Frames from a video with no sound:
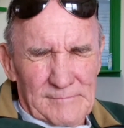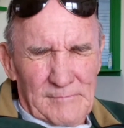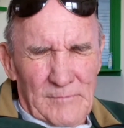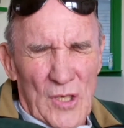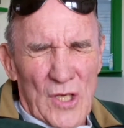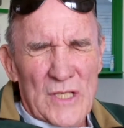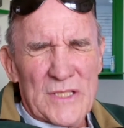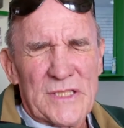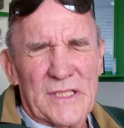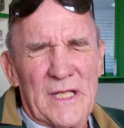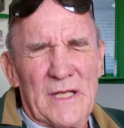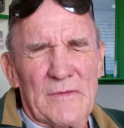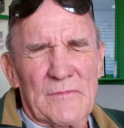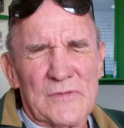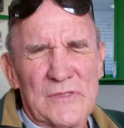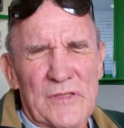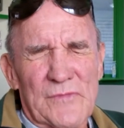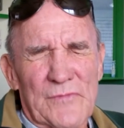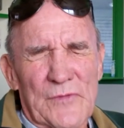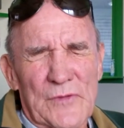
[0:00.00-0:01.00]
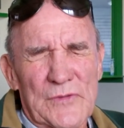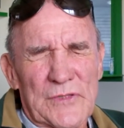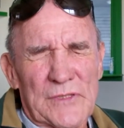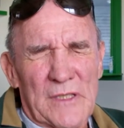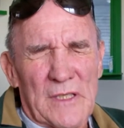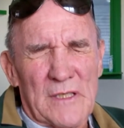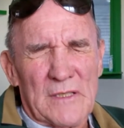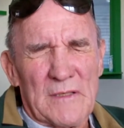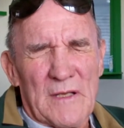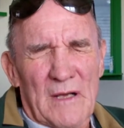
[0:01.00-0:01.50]
Bardstown was the
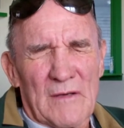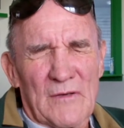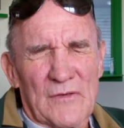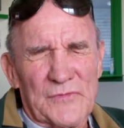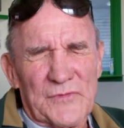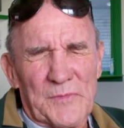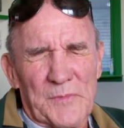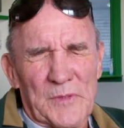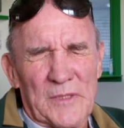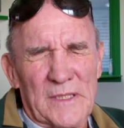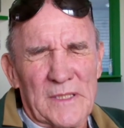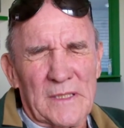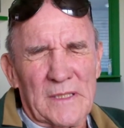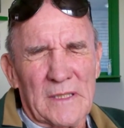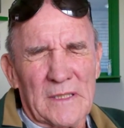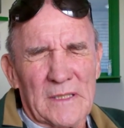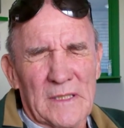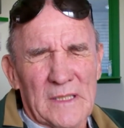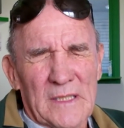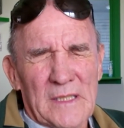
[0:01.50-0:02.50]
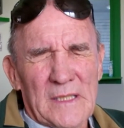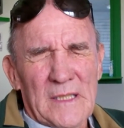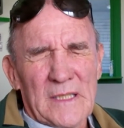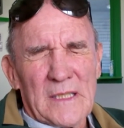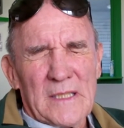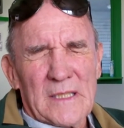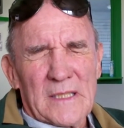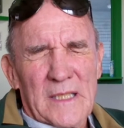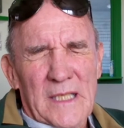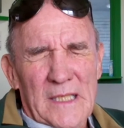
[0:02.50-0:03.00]
first offspring,
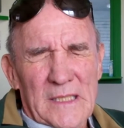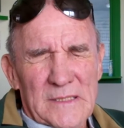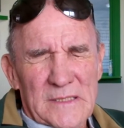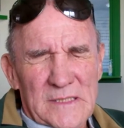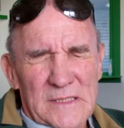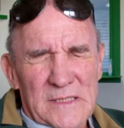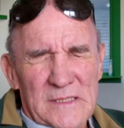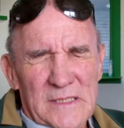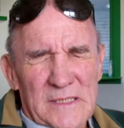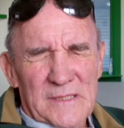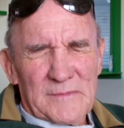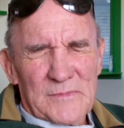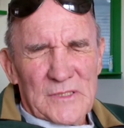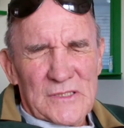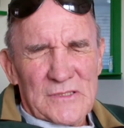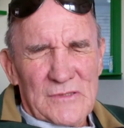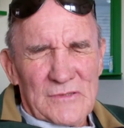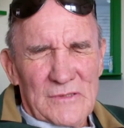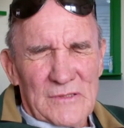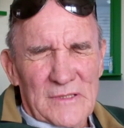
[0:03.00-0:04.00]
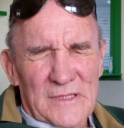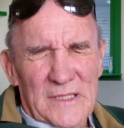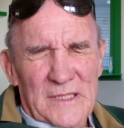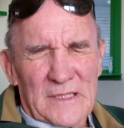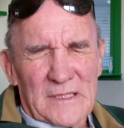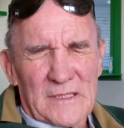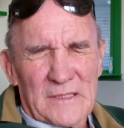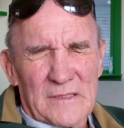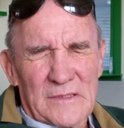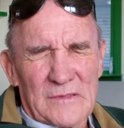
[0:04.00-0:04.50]
Kansas City,
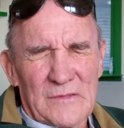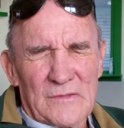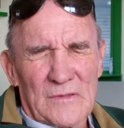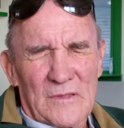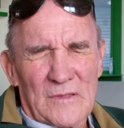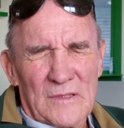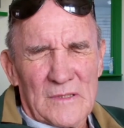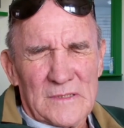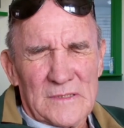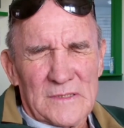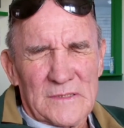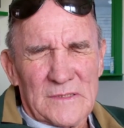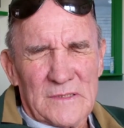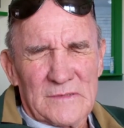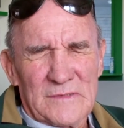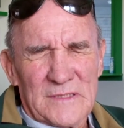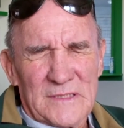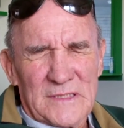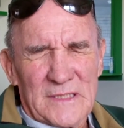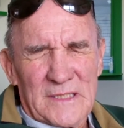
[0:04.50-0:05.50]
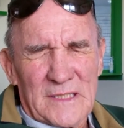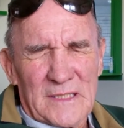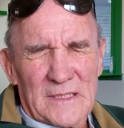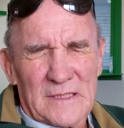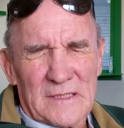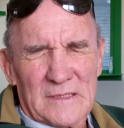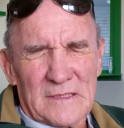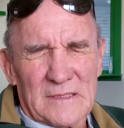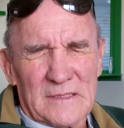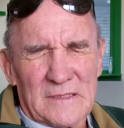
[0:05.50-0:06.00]
Missouri, New Orleans,
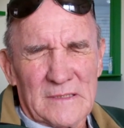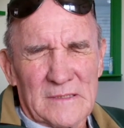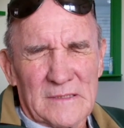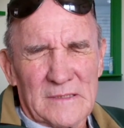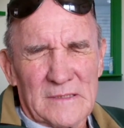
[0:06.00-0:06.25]
Louisiana,